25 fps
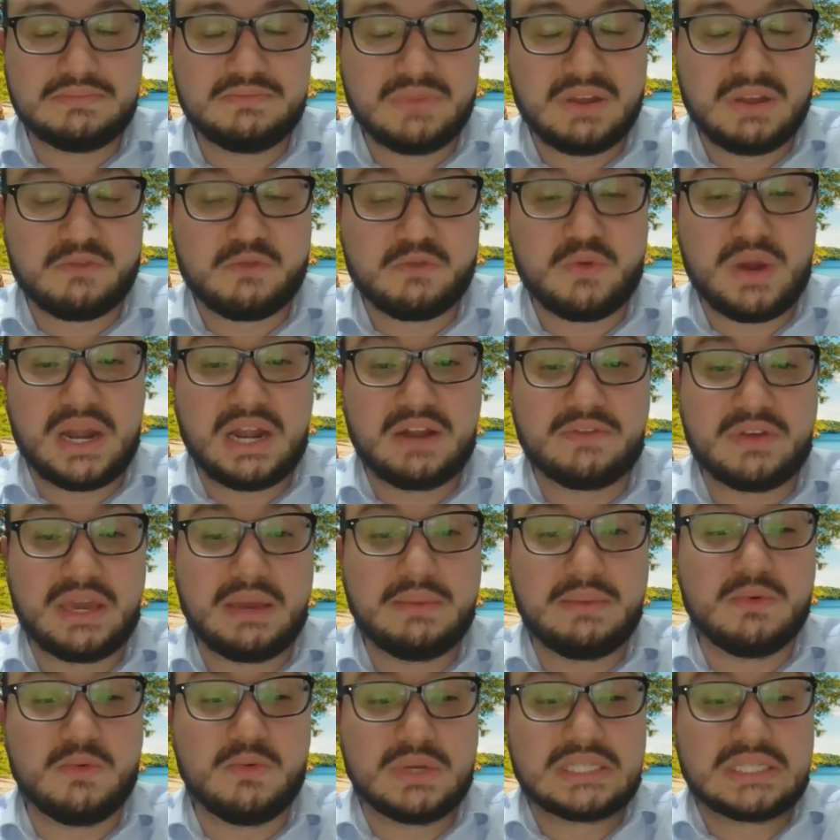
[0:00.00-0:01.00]
a friend of
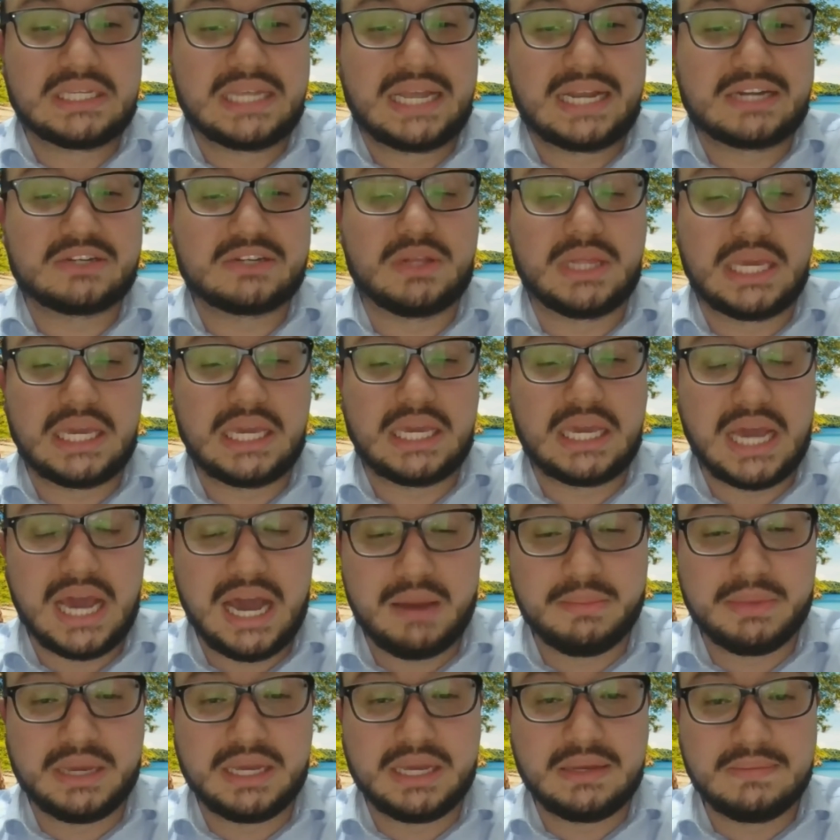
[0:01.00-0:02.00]
him was actually
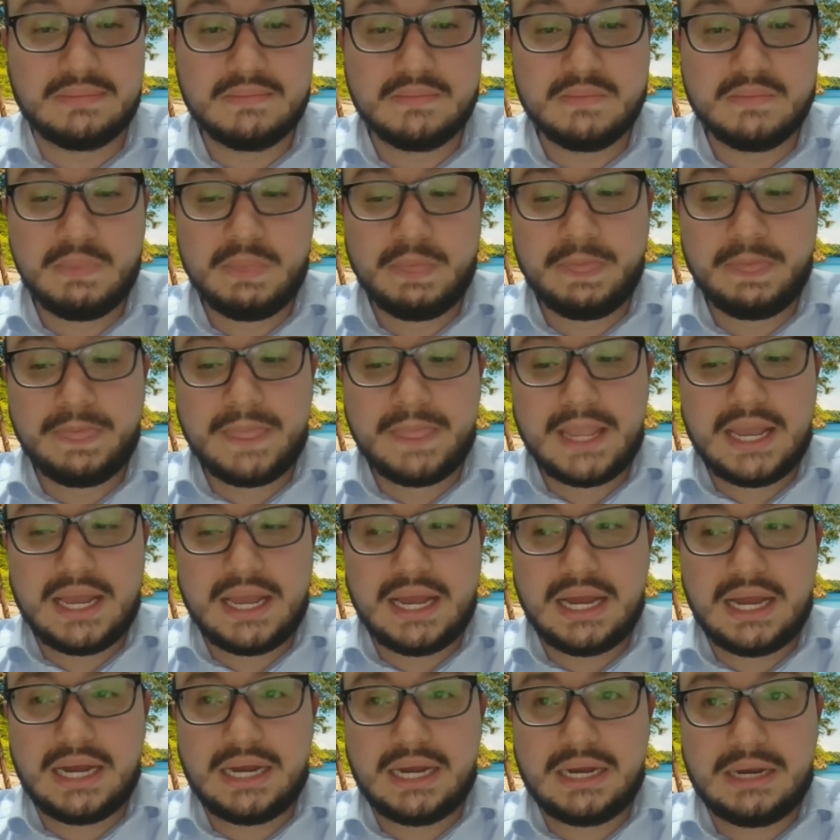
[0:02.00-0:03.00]
coming,
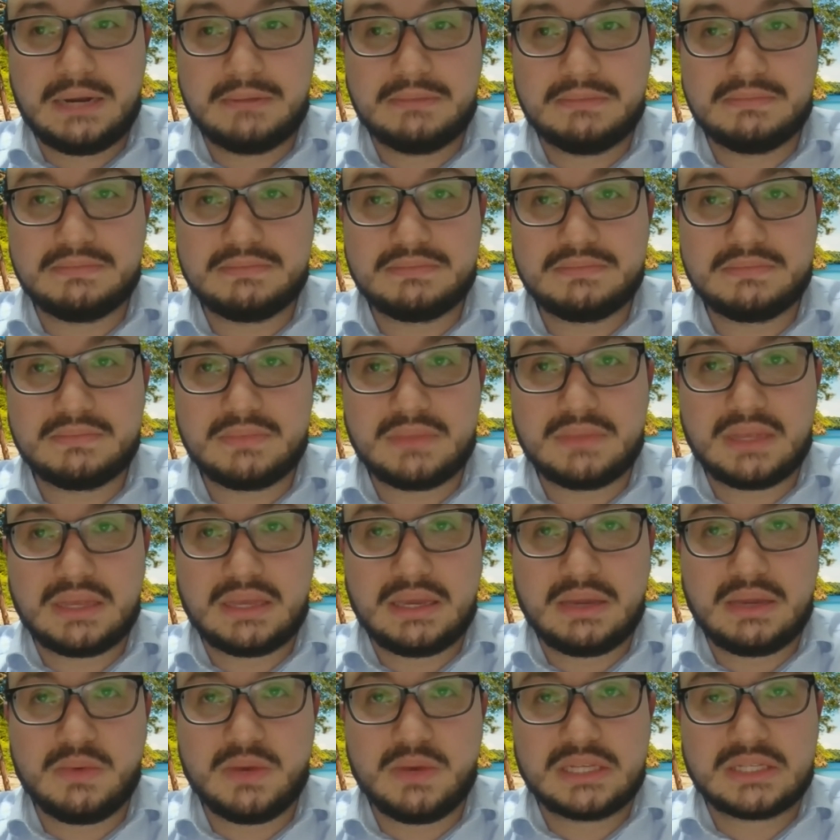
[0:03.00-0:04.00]
um,
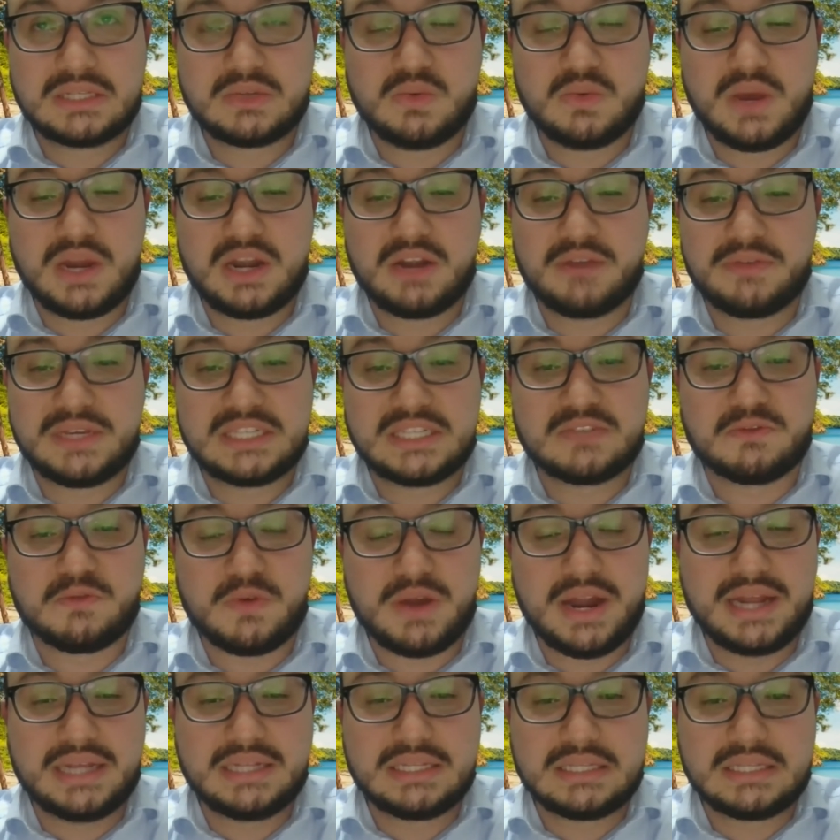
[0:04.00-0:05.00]
it was one of his
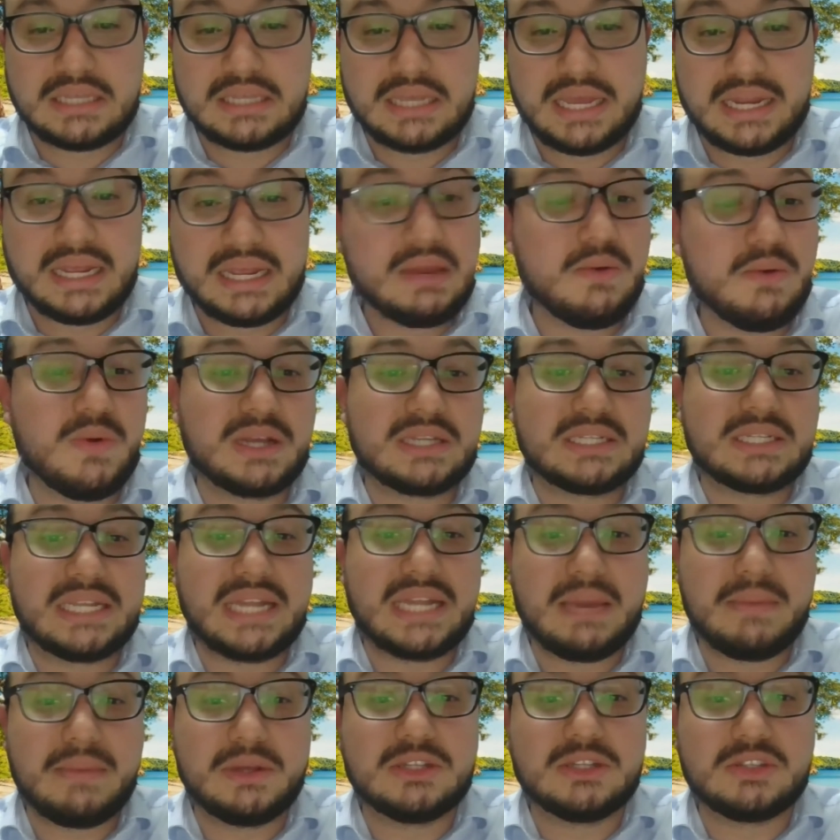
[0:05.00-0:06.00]
friends, and he
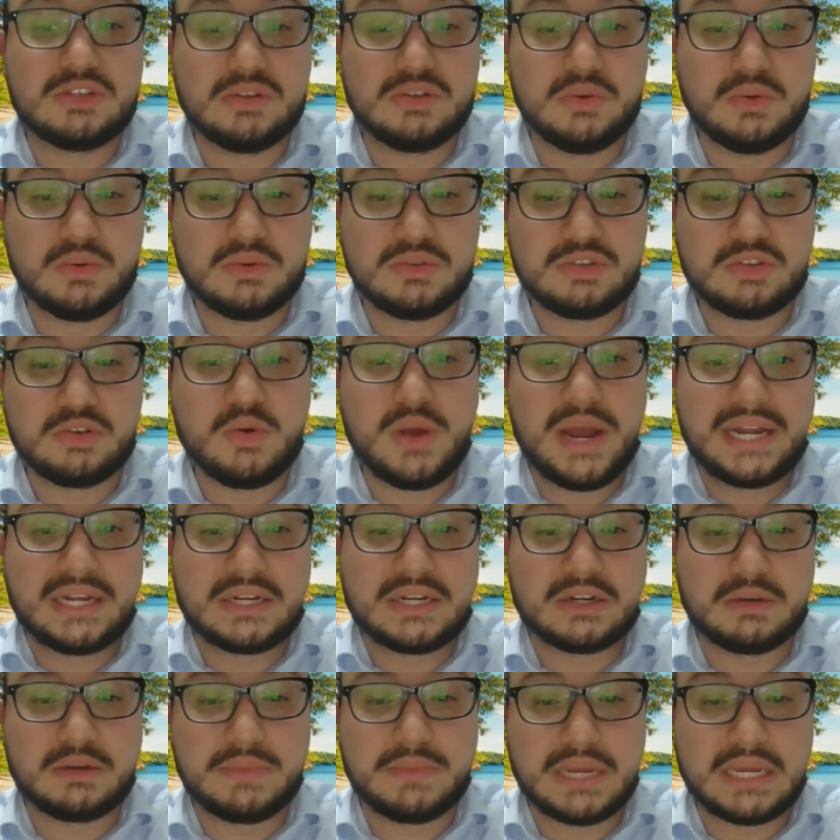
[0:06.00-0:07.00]
wasn't able to
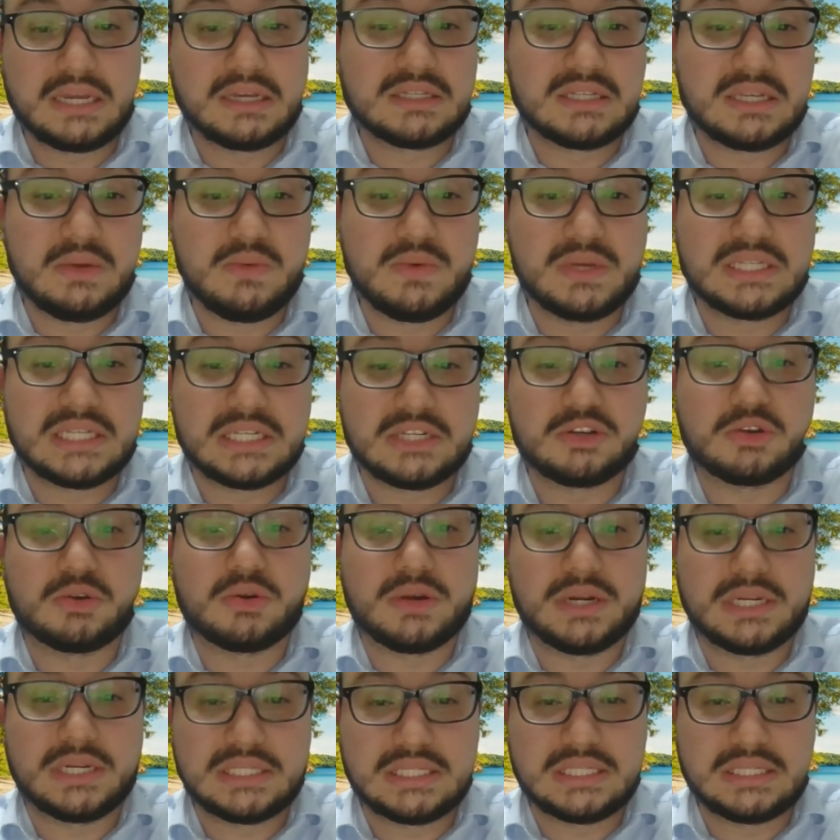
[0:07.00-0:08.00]
enter because he was a
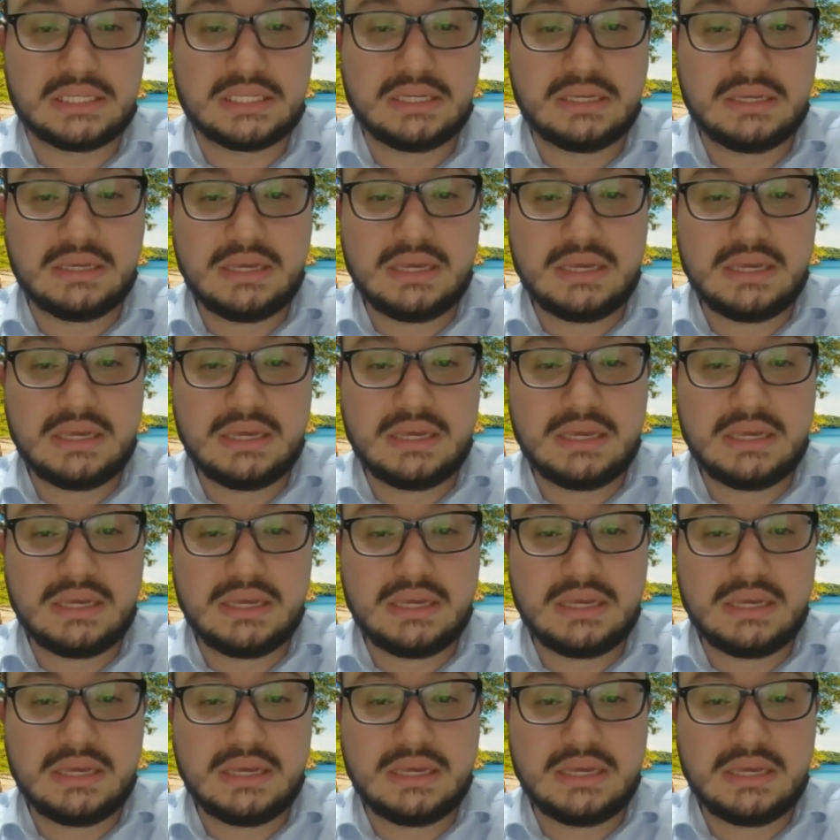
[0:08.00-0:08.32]
tourist.